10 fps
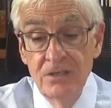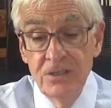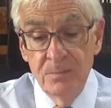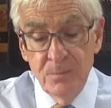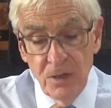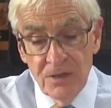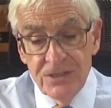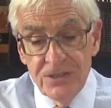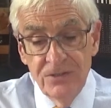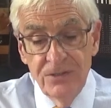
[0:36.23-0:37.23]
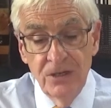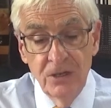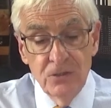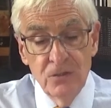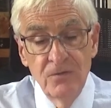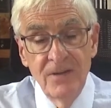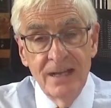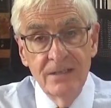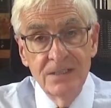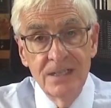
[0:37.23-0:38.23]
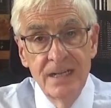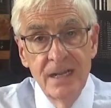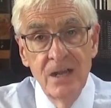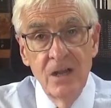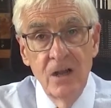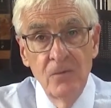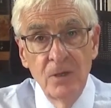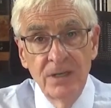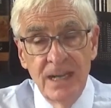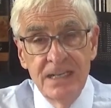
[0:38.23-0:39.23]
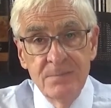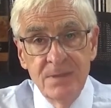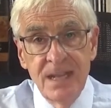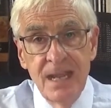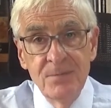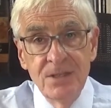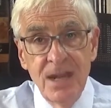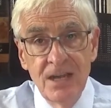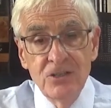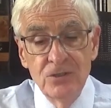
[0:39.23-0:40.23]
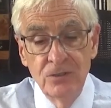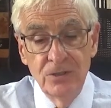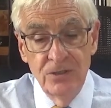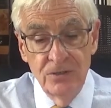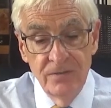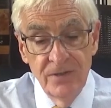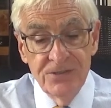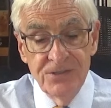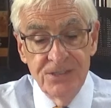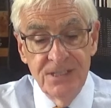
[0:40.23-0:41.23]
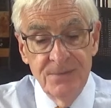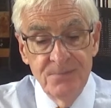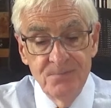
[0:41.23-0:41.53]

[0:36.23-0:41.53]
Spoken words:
to the Protestant Theological Faculty of what later became the National University.